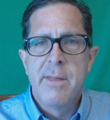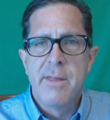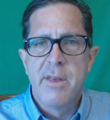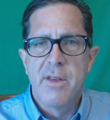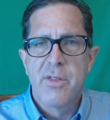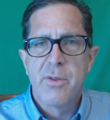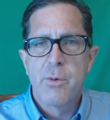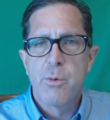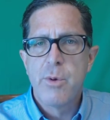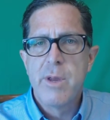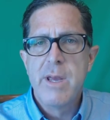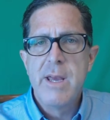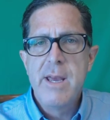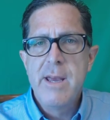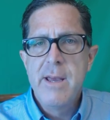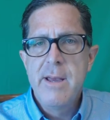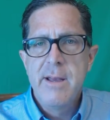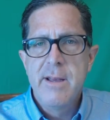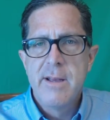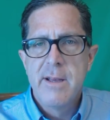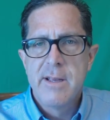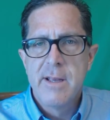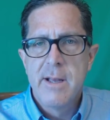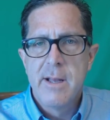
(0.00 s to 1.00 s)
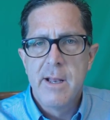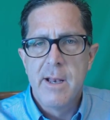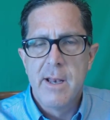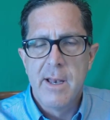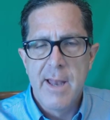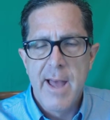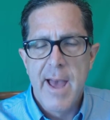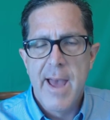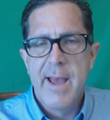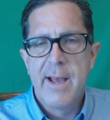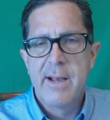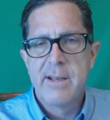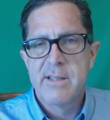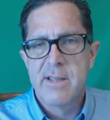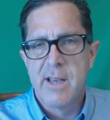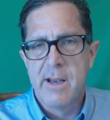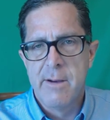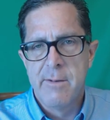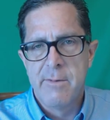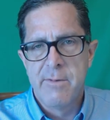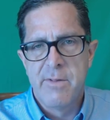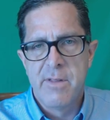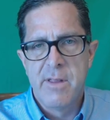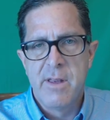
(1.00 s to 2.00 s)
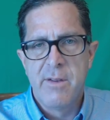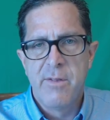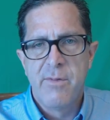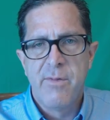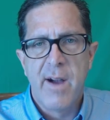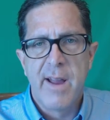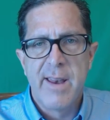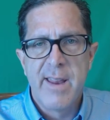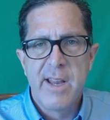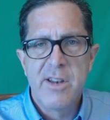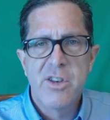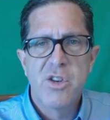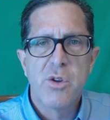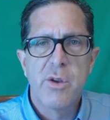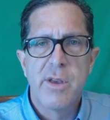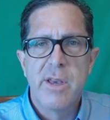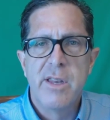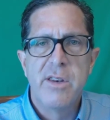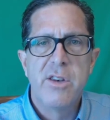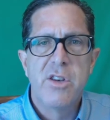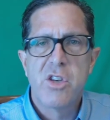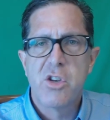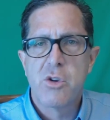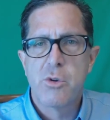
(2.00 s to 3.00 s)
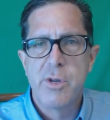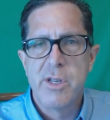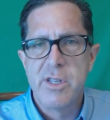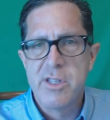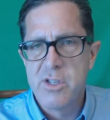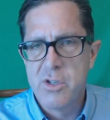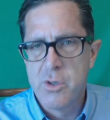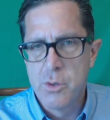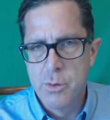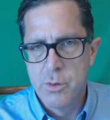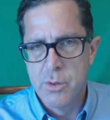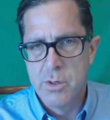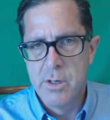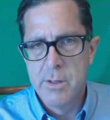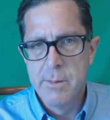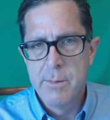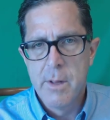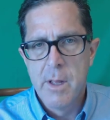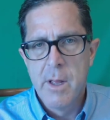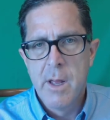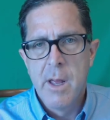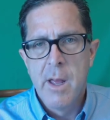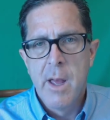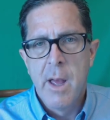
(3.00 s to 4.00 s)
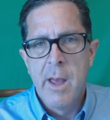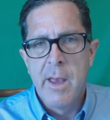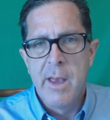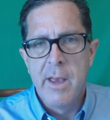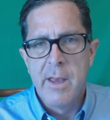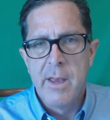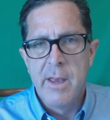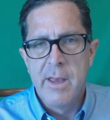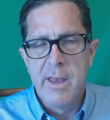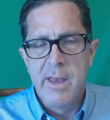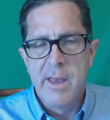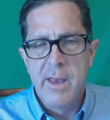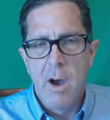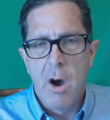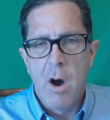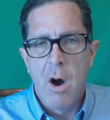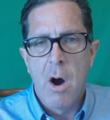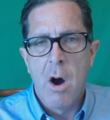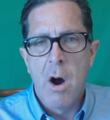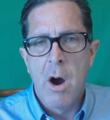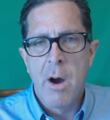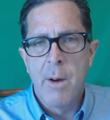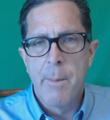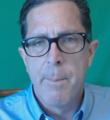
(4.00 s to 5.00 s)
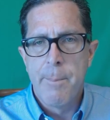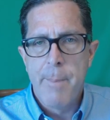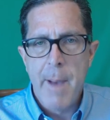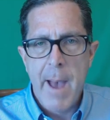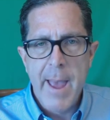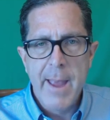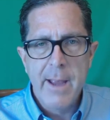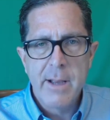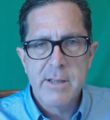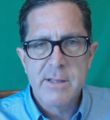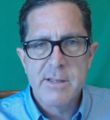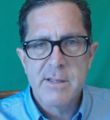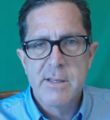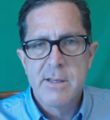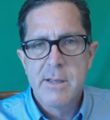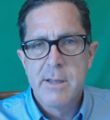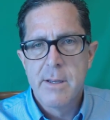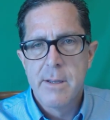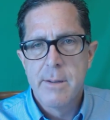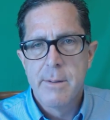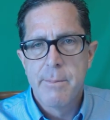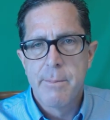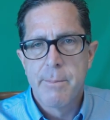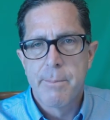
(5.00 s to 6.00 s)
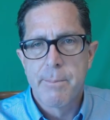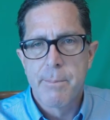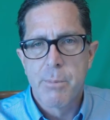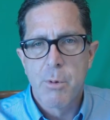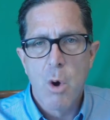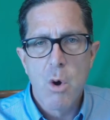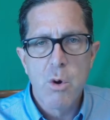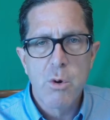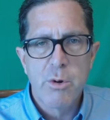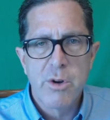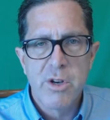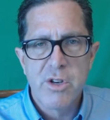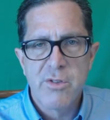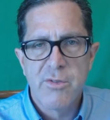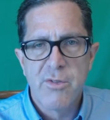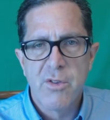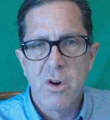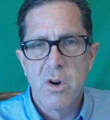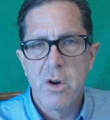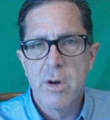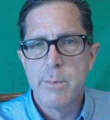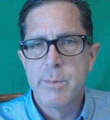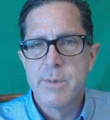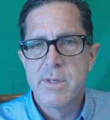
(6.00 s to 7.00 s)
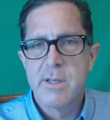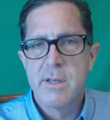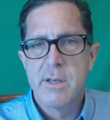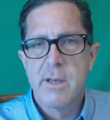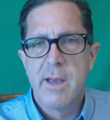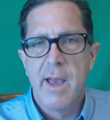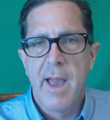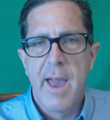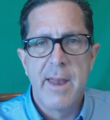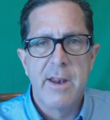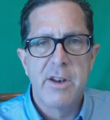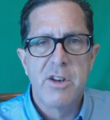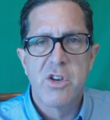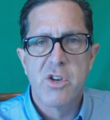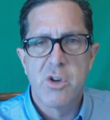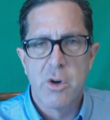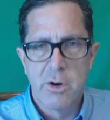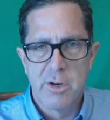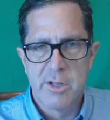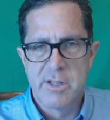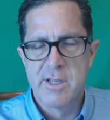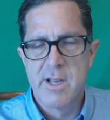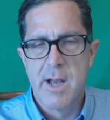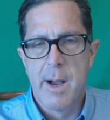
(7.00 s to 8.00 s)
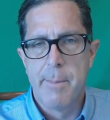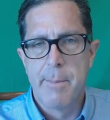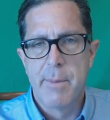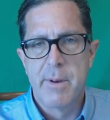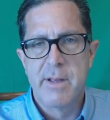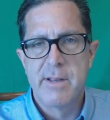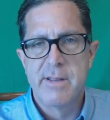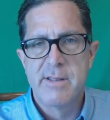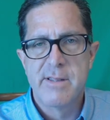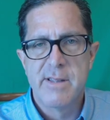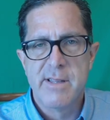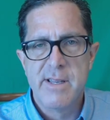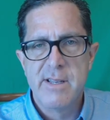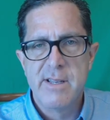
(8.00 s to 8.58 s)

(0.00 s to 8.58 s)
The three legs of the financial industry stool are banks, brokerage firms, and insurance companies.